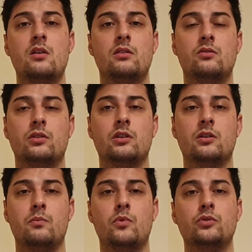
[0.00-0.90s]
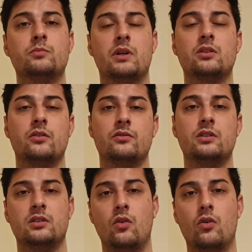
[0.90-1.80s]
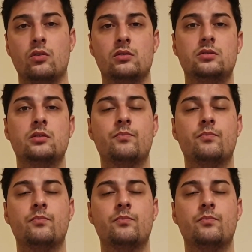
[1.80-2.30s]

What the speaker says: to the most part of the orals,